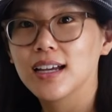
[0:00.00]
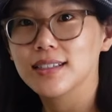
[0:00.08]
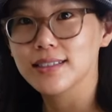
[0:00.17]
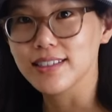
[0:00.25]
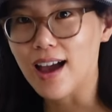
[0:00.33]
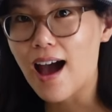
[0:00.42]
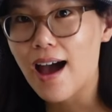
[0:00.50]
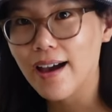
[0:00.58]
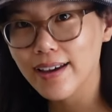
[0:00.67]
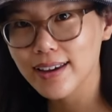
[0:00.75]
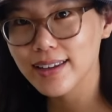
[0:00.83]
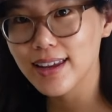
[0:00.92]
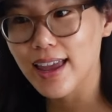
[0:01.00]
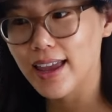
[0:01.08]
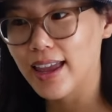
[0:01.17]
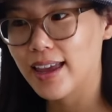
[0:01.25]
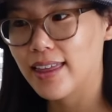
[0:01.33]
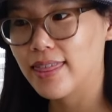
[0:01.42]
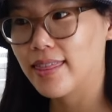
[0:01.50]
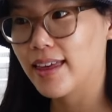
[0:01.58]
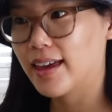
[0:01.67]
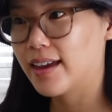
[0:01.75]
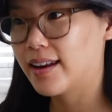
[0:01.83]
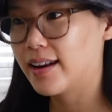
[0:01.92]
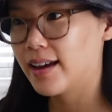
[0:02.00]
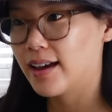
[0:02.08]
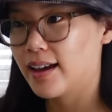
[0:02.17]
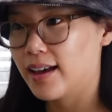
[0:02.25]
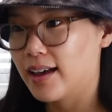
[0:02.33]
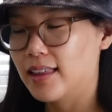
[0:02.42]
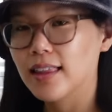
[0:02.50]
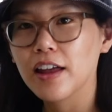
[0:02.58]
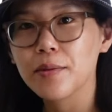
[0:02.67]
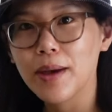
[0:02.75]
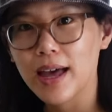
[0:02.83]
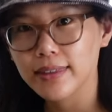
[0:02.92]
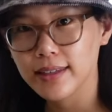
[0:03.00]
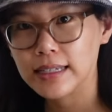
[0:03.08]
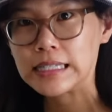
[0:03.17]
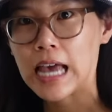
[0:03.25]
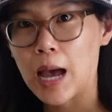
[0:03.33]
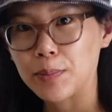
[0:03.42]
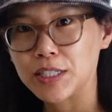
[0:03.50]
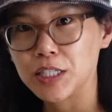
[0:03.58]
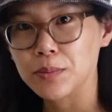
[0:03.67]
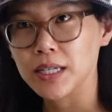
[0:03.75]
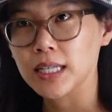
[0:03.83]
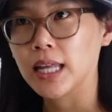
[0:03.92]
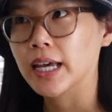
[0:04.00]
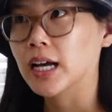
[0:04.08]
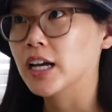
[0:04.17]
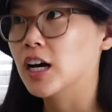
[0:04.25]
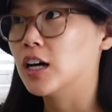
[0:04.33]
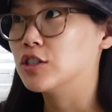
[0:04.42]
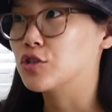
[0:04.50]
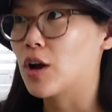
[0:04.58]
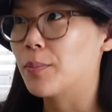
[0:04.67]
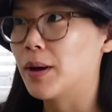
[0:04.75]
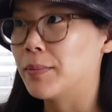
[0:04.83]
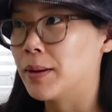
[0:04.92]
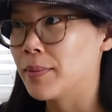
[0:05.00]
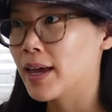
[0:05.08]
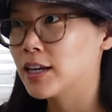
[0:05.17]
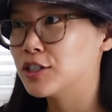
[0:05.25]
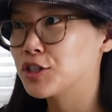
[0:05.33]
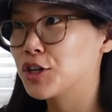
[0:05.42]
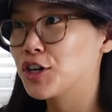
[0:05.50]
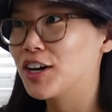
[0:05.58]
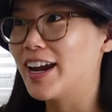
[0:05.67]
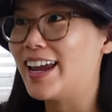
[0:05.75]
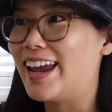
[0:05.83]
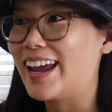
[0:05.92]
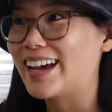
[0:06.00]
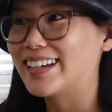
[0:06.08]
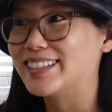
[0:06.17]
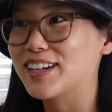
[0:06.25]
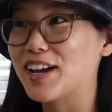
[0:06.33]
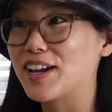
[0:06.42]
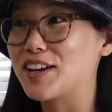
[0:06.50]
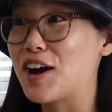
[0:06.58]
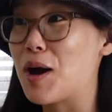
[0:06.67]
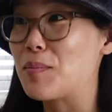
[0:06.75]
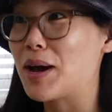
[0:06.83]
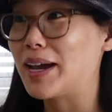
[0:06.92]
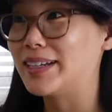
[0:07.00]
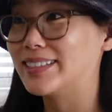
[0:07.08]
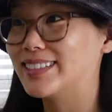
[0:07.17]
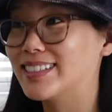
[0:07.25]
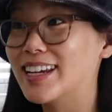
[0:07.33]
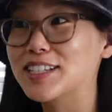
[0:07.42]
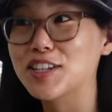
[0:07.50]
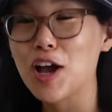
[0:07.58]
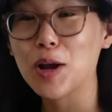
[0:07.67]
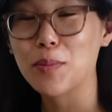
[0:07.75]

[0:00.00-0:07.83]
died, and then a lot of bad things happened to me. Like I got dropped by my manager and I got my TikTok